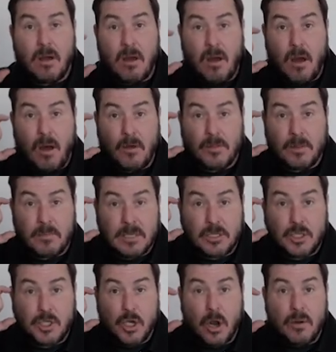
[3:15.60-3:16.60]
on the
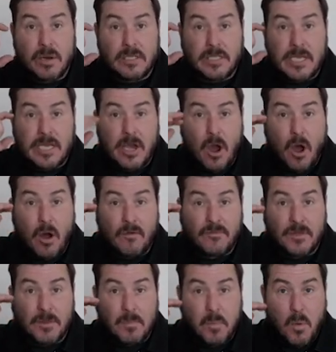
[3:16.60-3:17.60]
majority
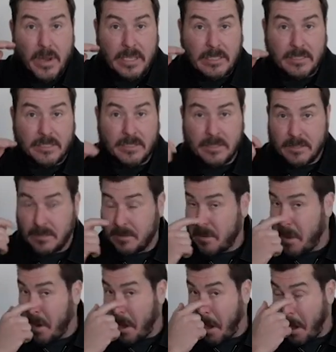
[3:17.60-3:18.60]
of the points,
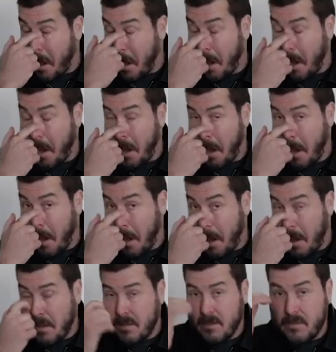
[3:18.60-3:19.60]

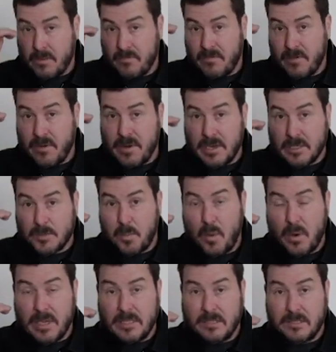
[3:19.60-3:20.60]
various
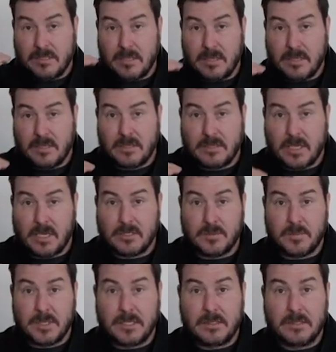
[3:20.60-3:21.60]
points in the
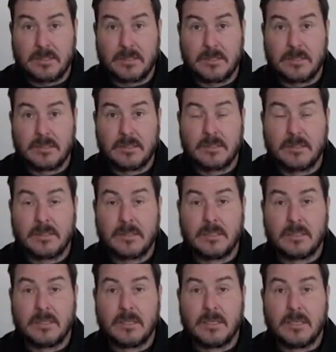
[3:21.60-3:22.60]
judgment.
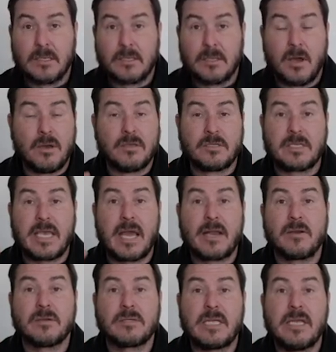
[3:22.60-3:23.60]
Those
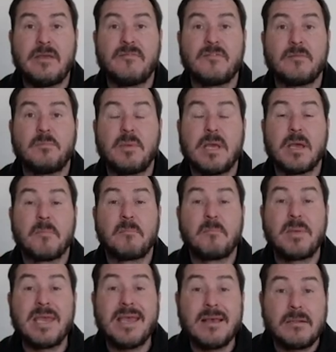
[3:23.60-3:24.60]
cannot even be
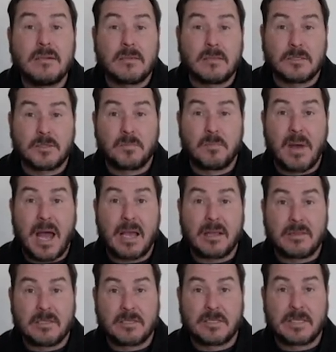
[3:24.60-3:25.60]
appealed
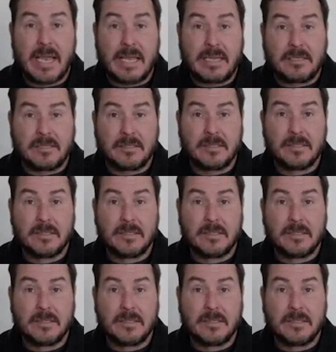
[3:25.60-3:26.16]
by the state.